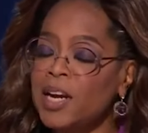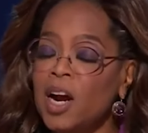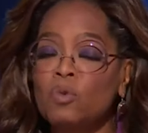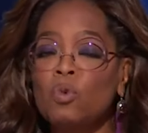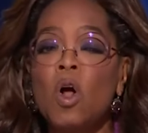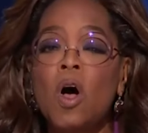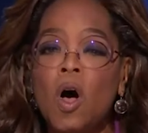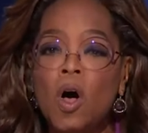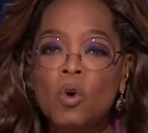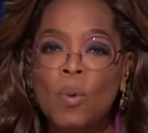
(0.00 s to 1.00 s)
and a
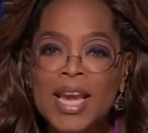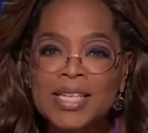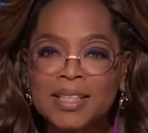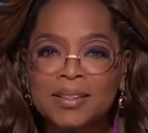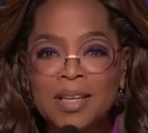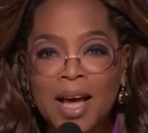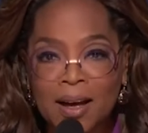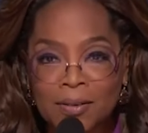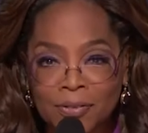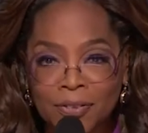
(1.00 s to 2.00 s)
wrong way to
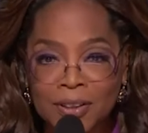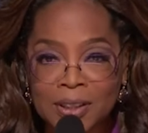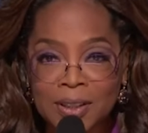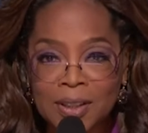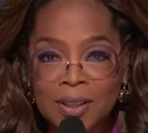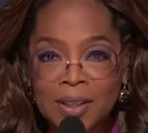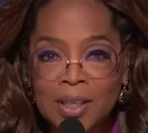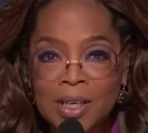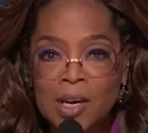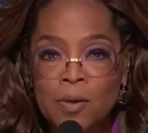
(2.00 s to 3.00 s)
love,
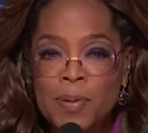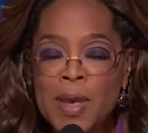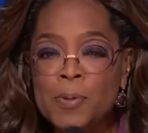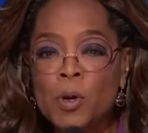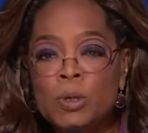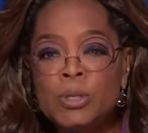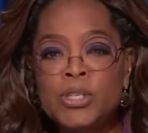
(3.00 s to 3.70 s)
people who